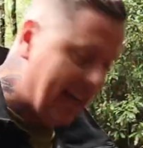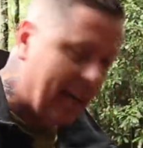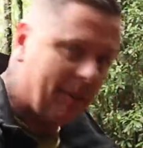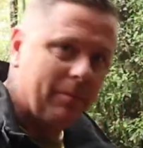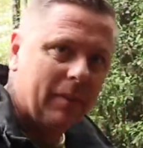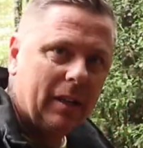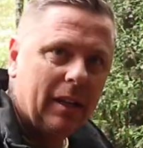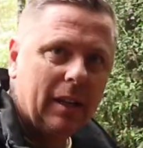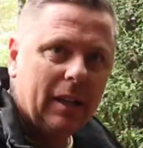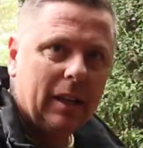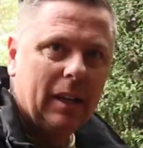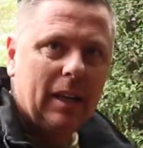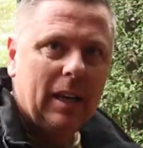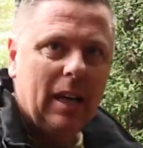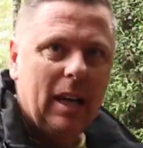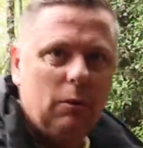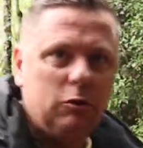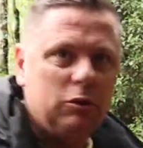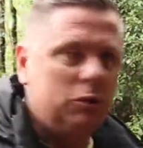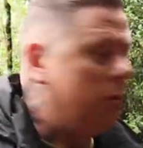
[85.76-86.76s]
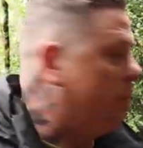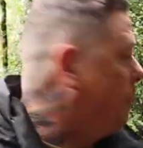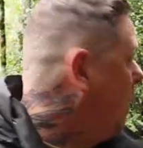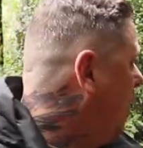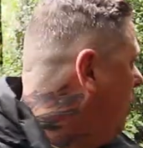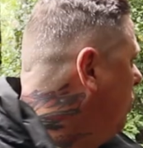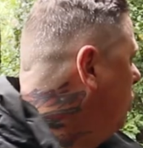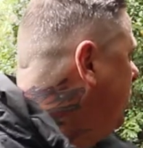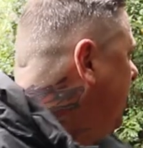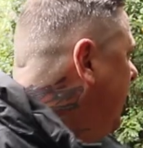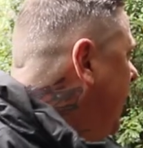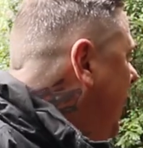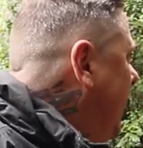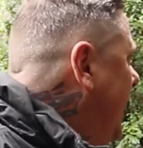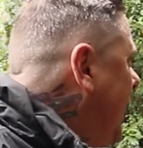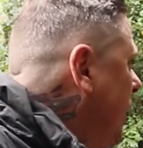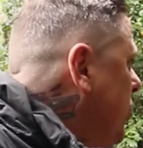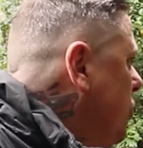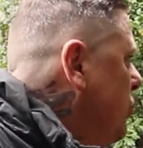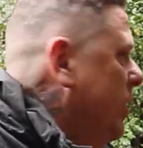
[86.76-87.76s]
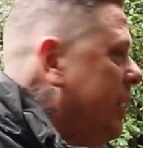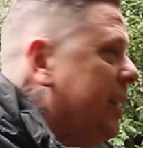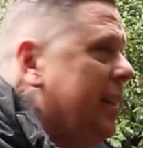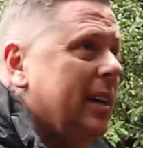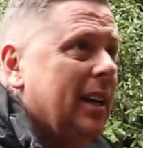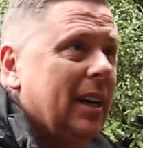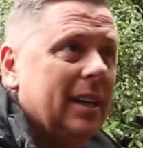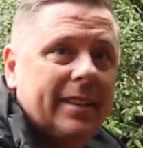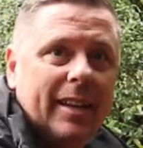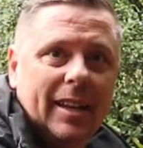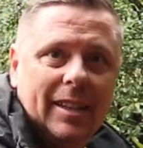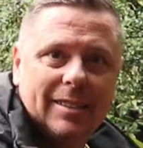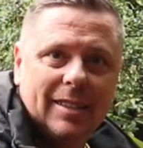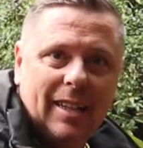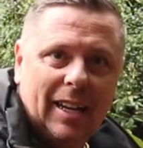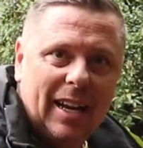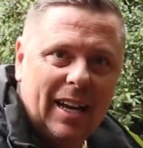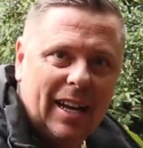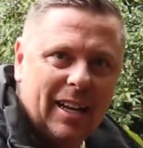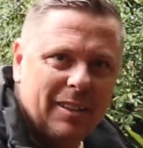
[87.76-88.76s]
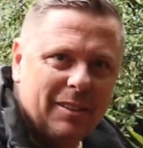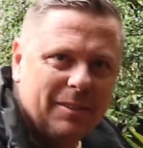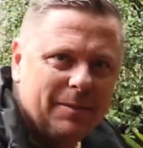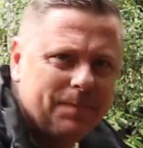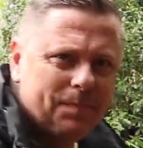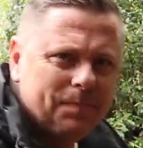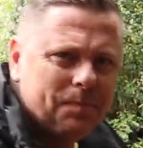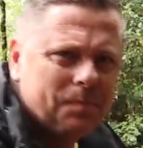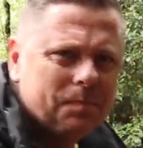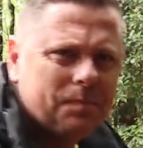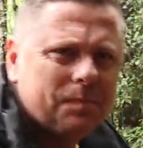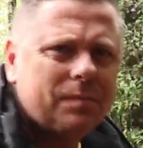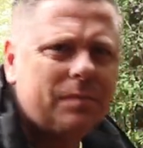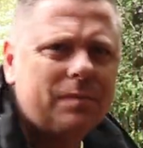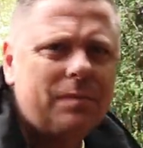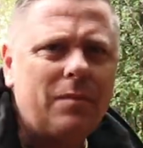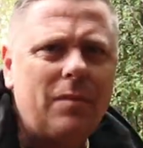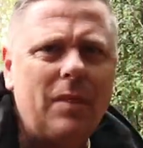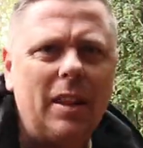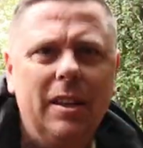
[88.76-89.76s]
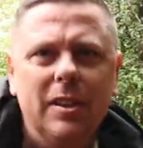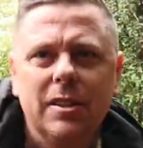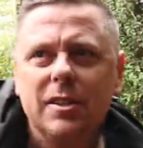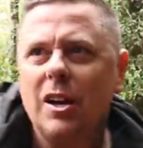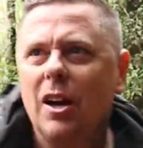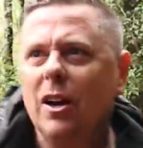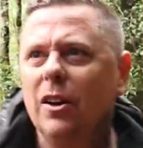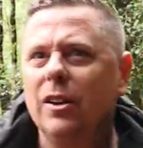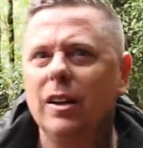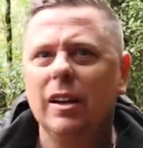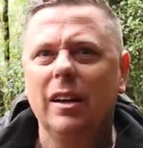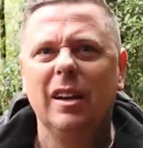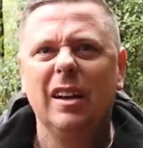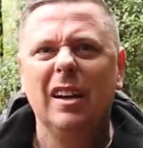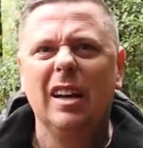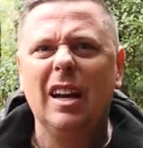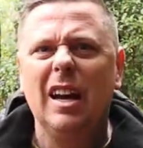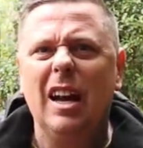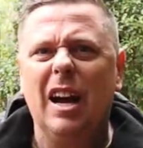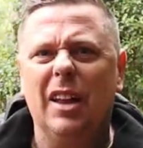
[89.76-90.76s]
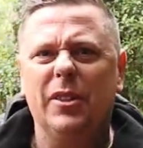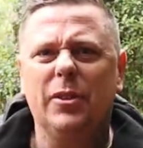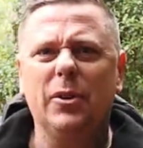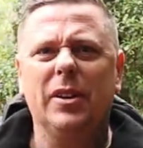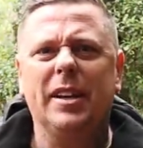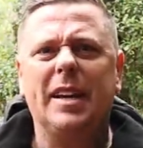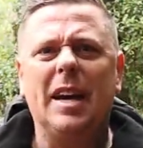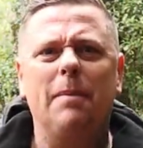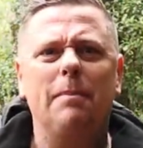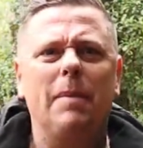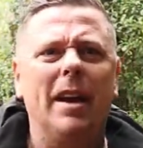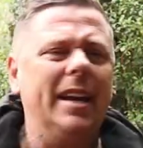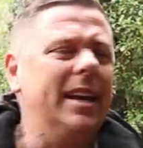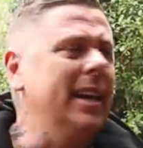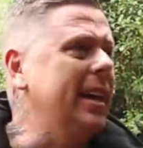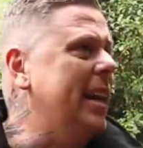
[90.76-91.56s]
up. It was with my old D800, a DSLR. So I thought I'd come back